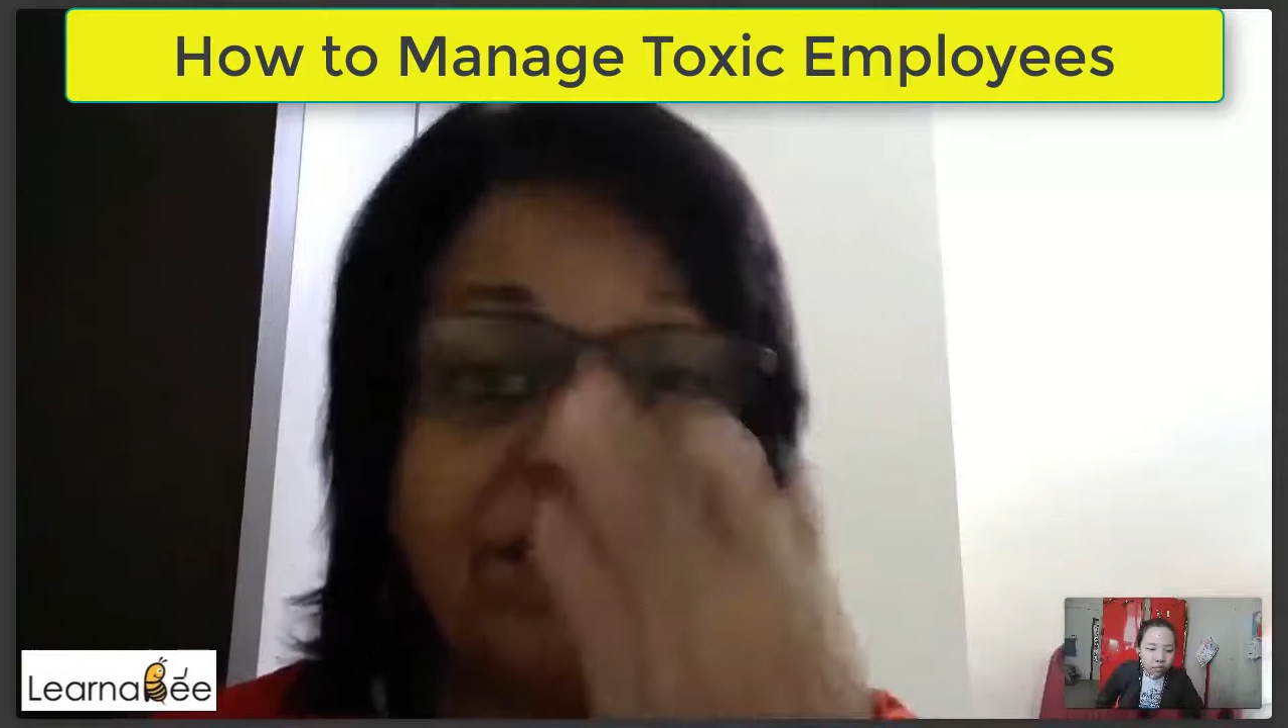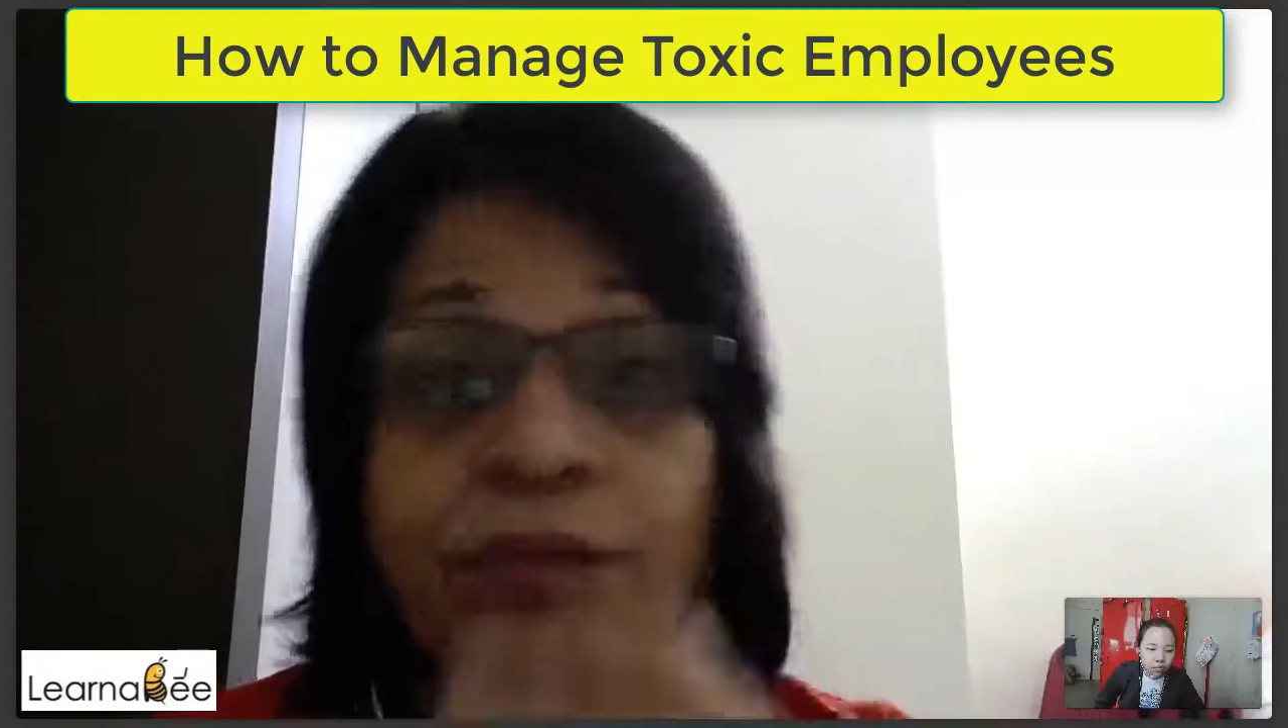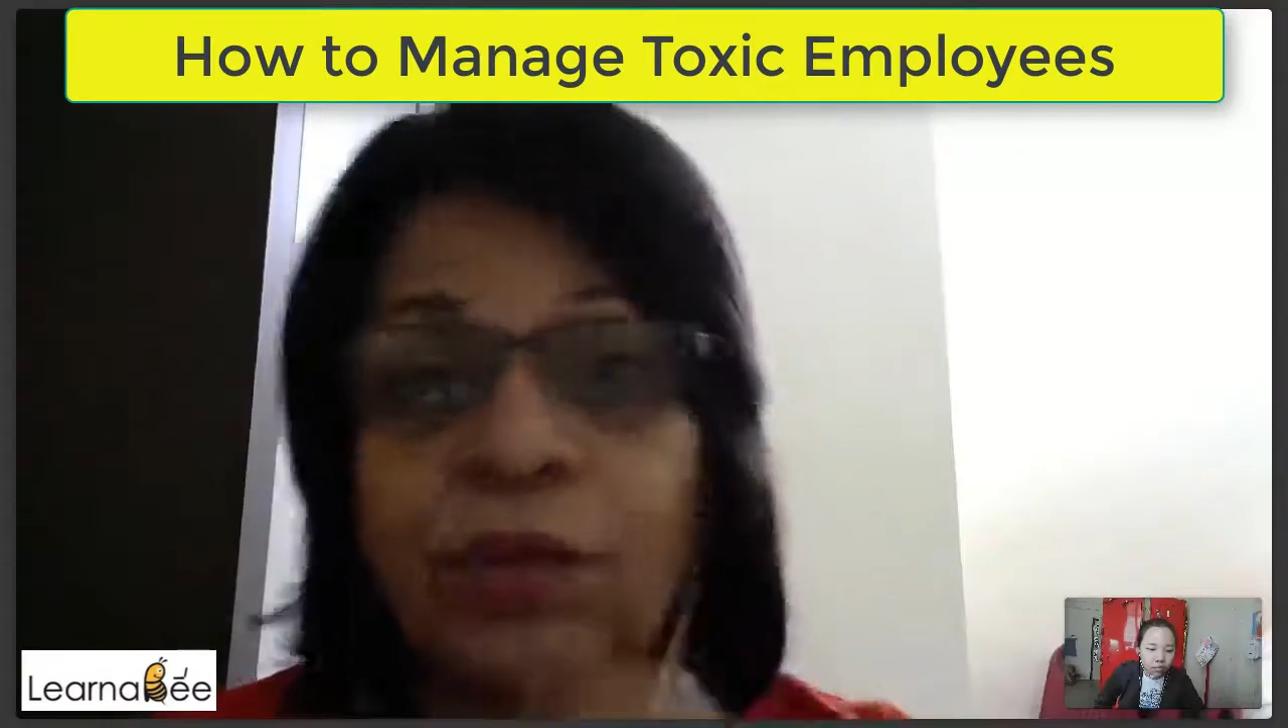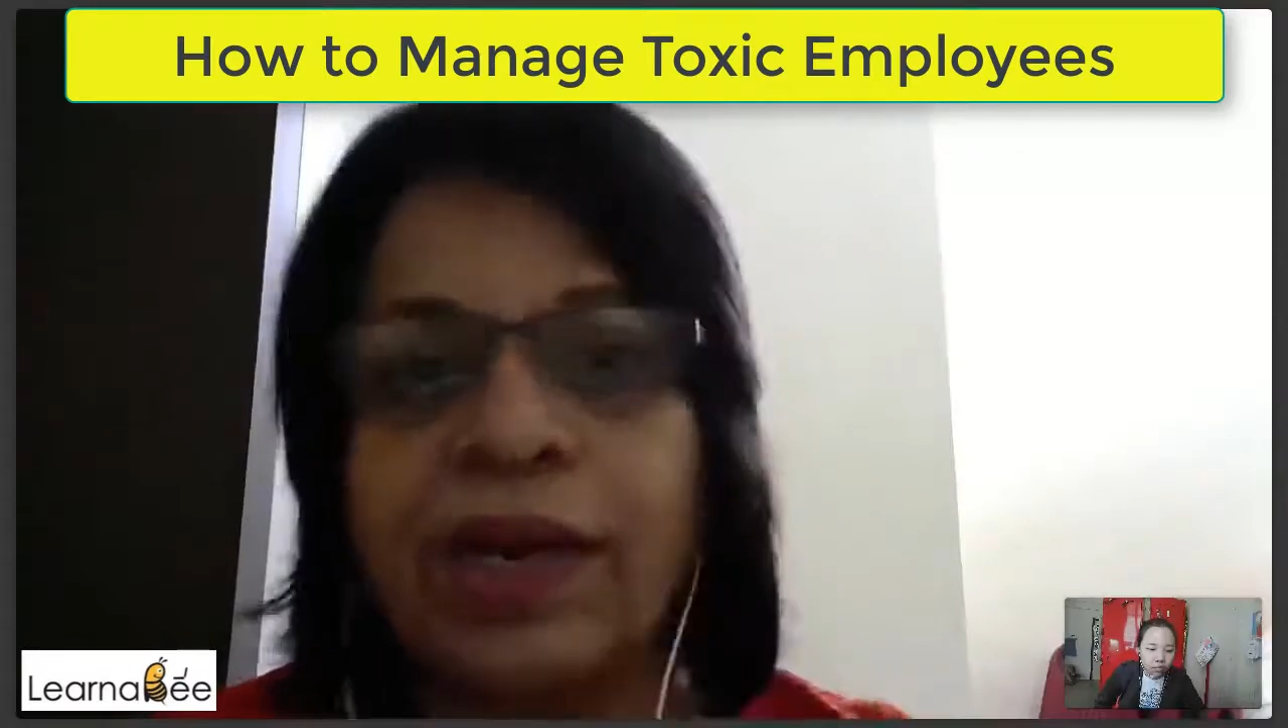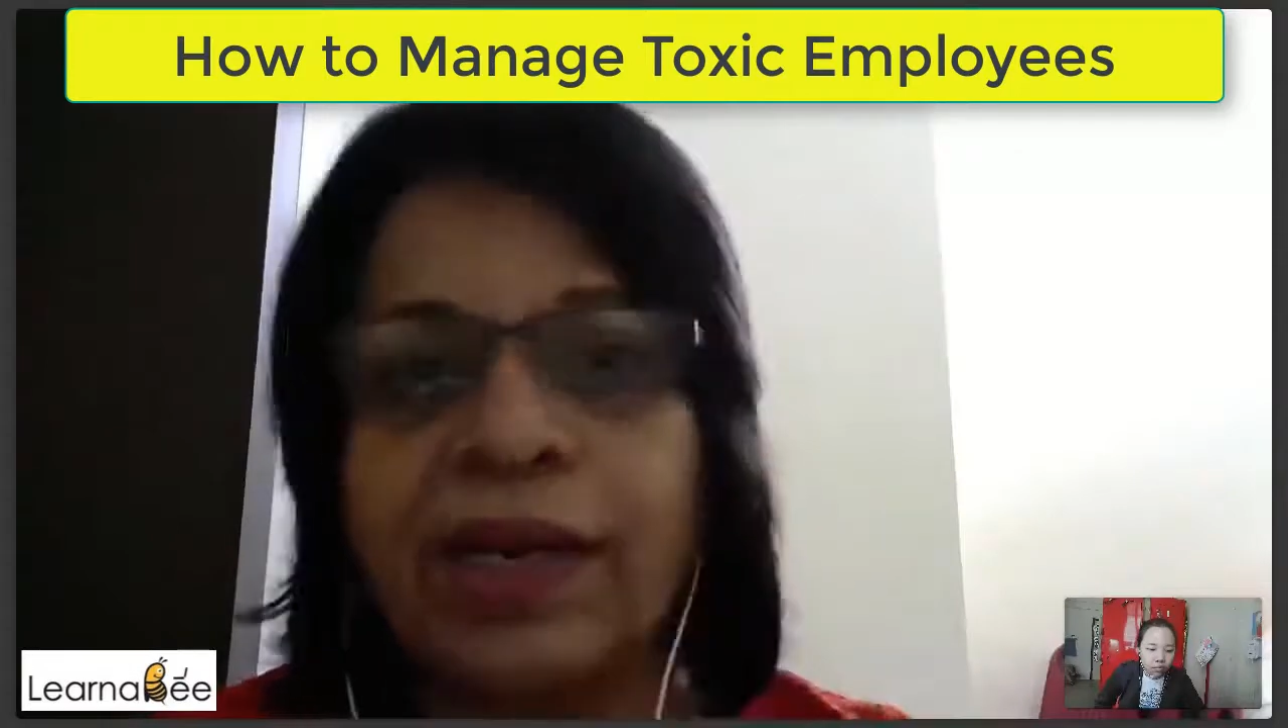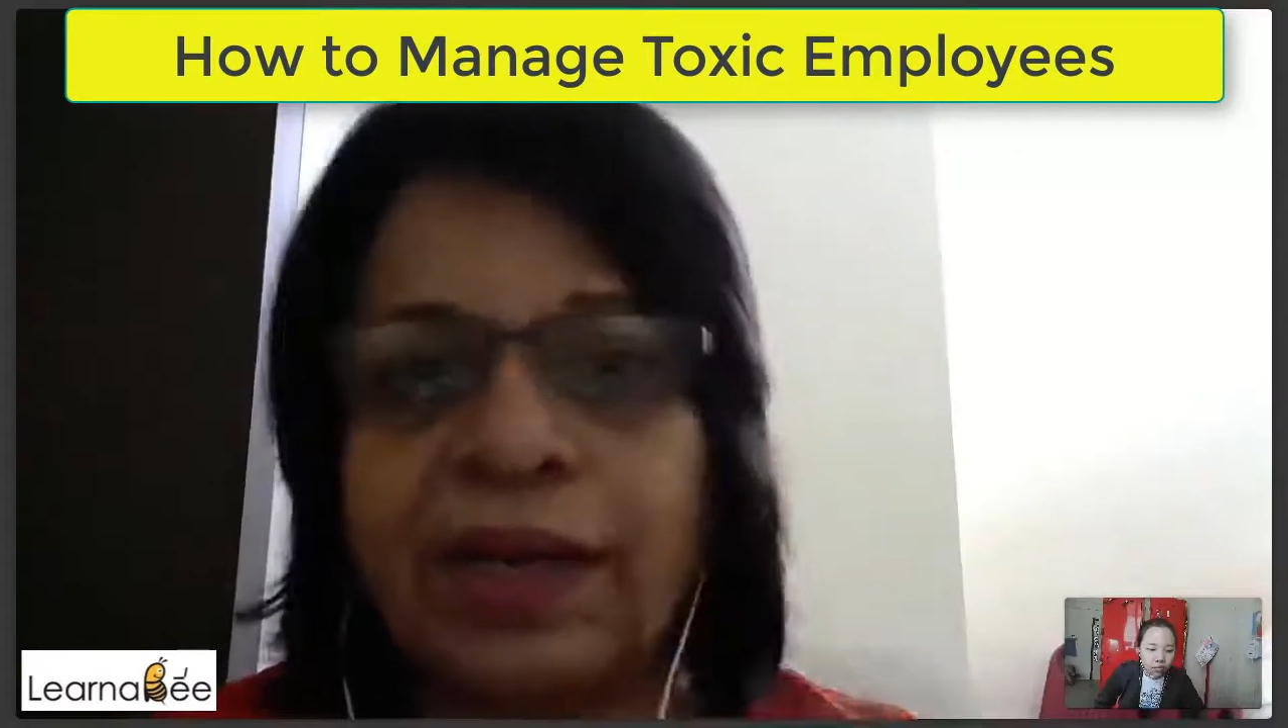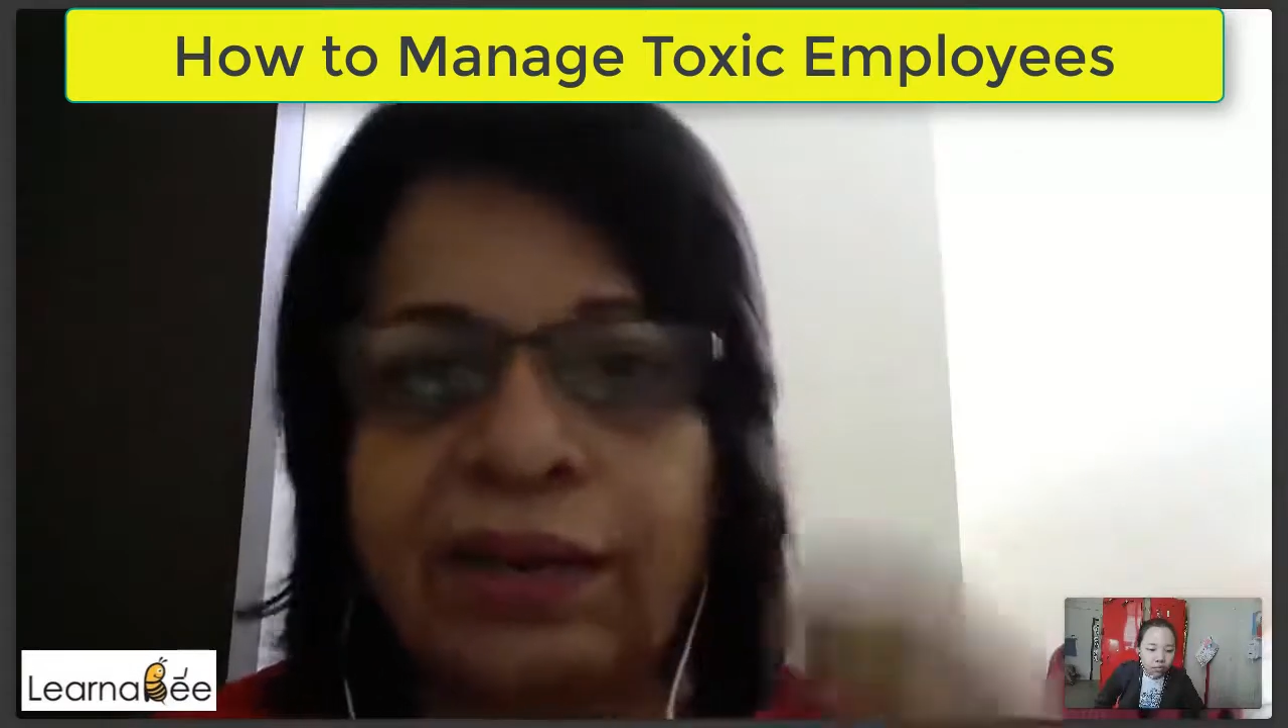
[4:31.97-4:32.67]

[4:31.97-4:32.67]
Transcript: working